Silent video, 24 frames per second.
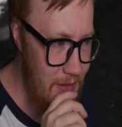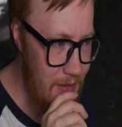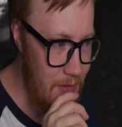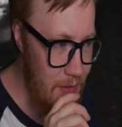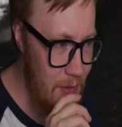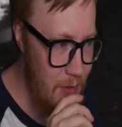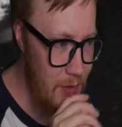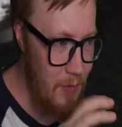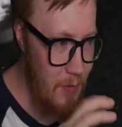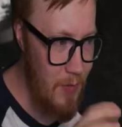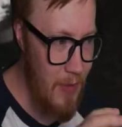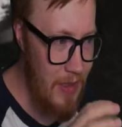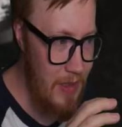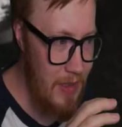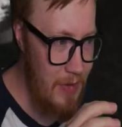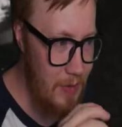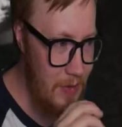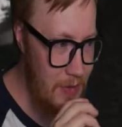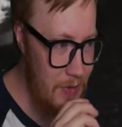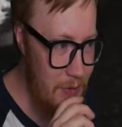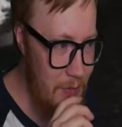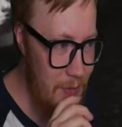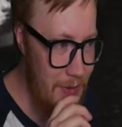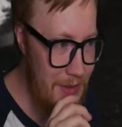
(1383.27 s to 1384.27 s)
not quite
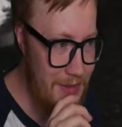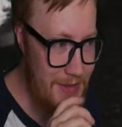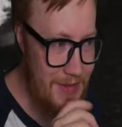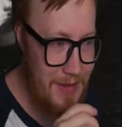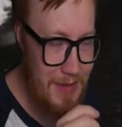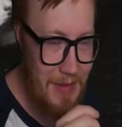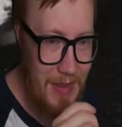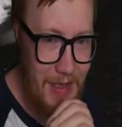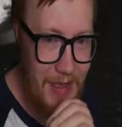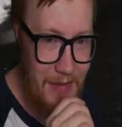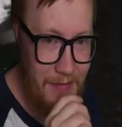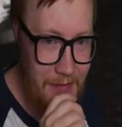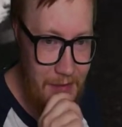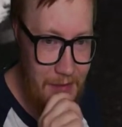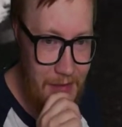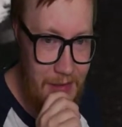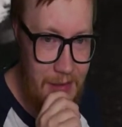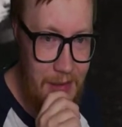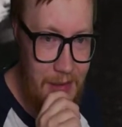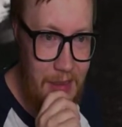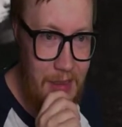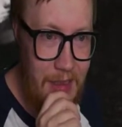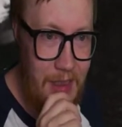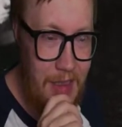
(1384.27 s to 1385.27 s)
what you want to have.
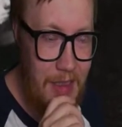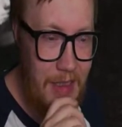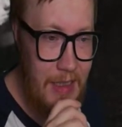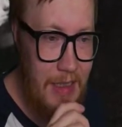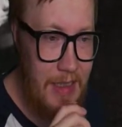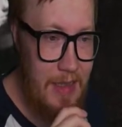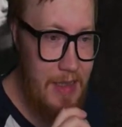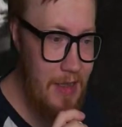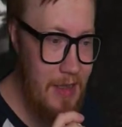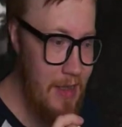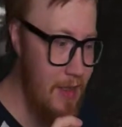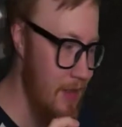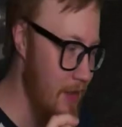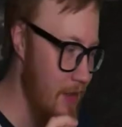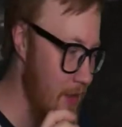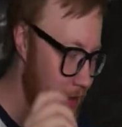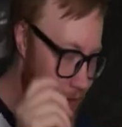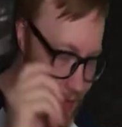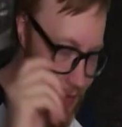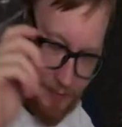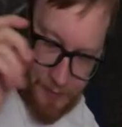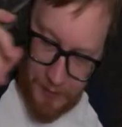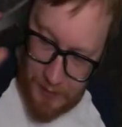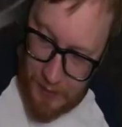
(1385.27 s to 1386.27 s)
It is,
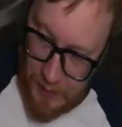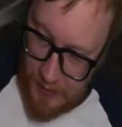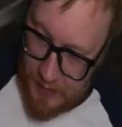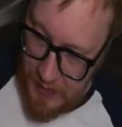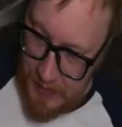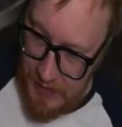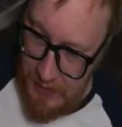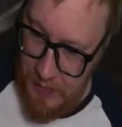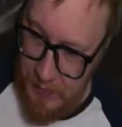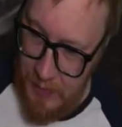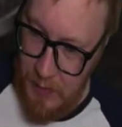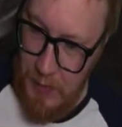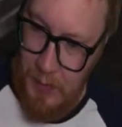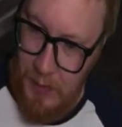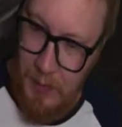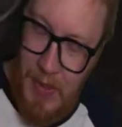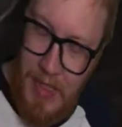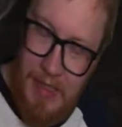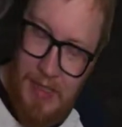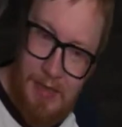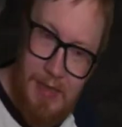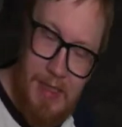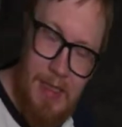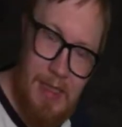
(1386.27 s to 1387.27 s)
of course, if you're
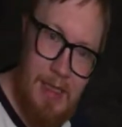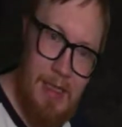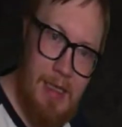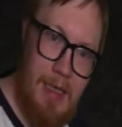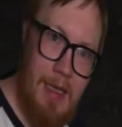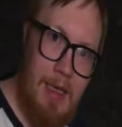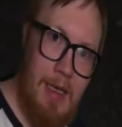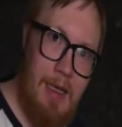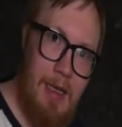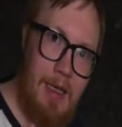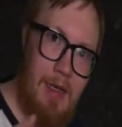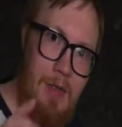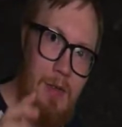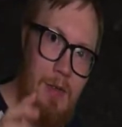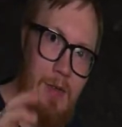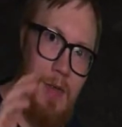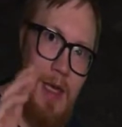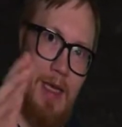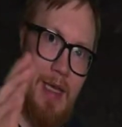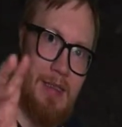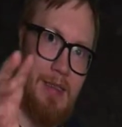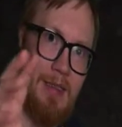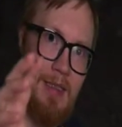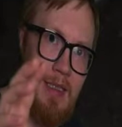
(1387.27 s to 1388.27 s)
painting
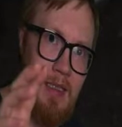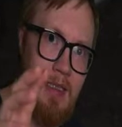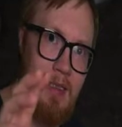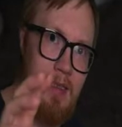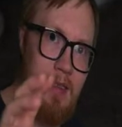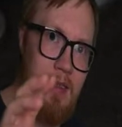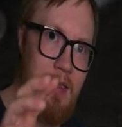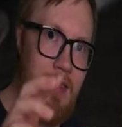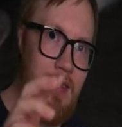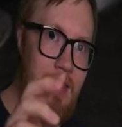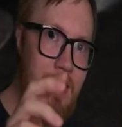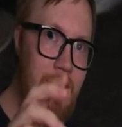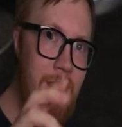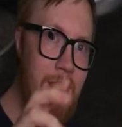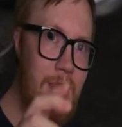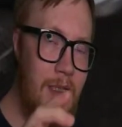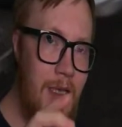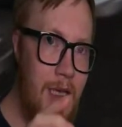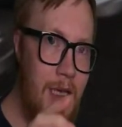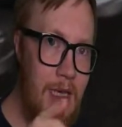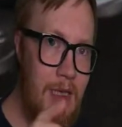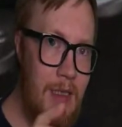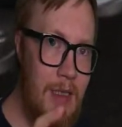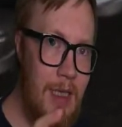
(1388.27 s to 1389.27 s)
red,
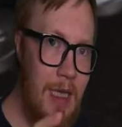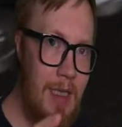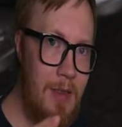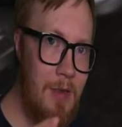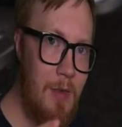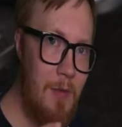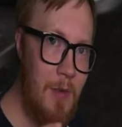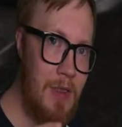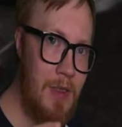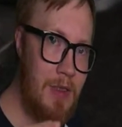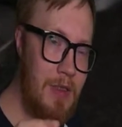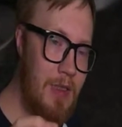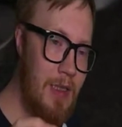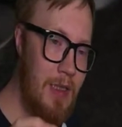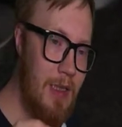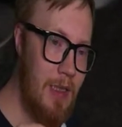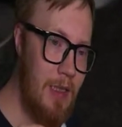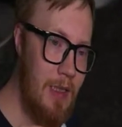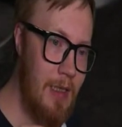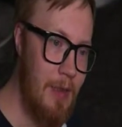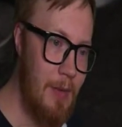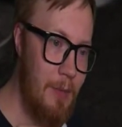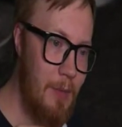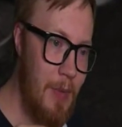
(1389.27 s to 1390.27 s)
and you want
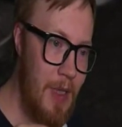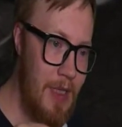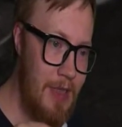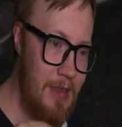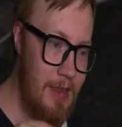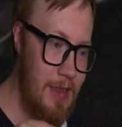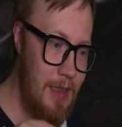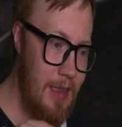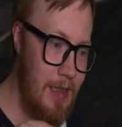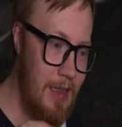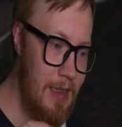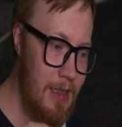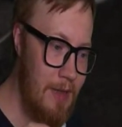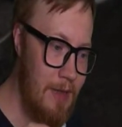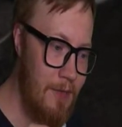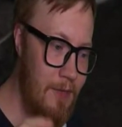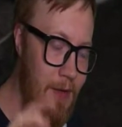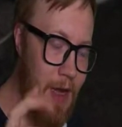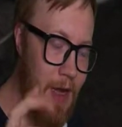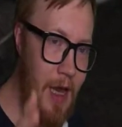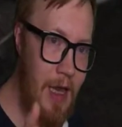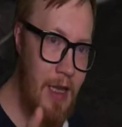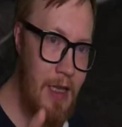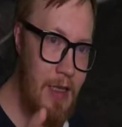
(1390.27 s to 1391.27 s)
painting
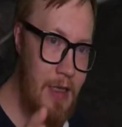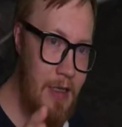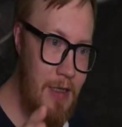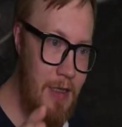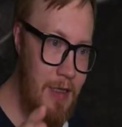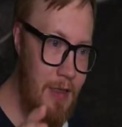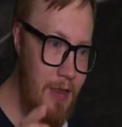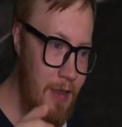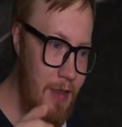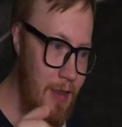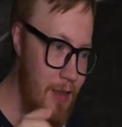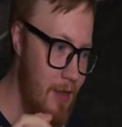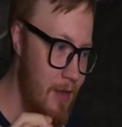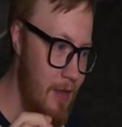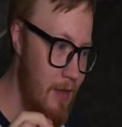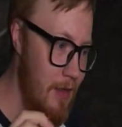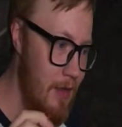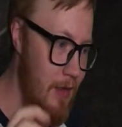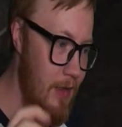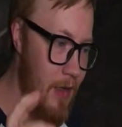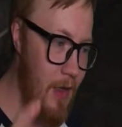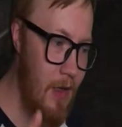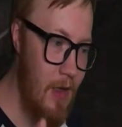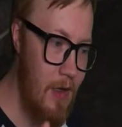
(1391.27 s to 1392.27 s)
fire,
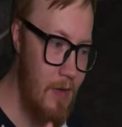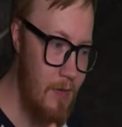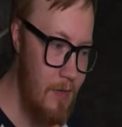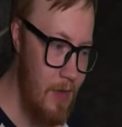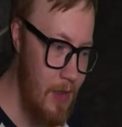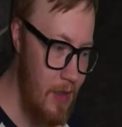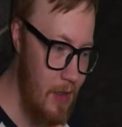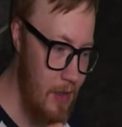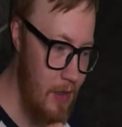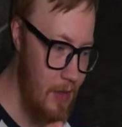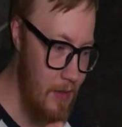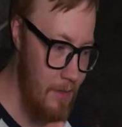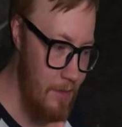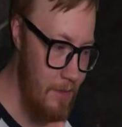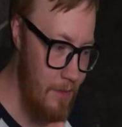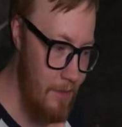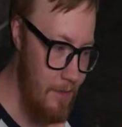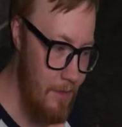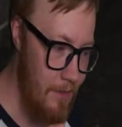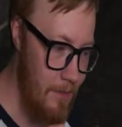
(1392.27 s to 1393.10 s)
lava,